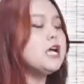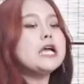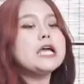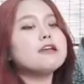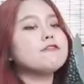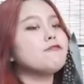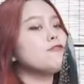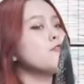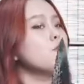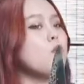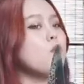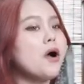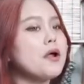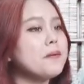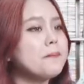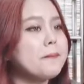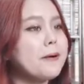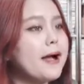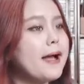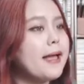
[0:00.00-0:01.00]
If you want to
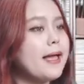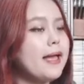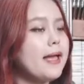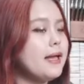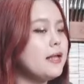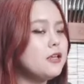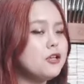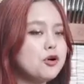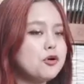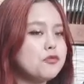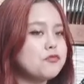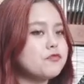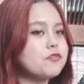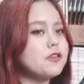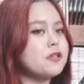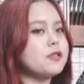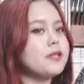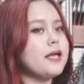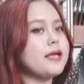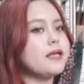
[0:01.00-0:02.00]
buy any of
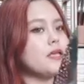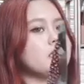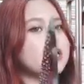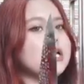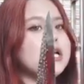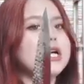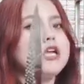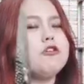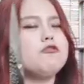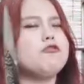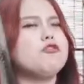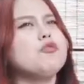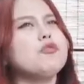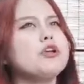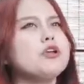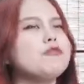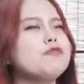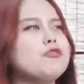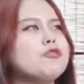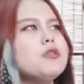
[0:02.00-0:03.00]
the like, if
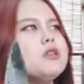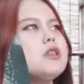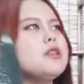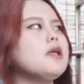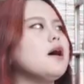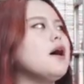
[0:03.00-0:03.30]
you if you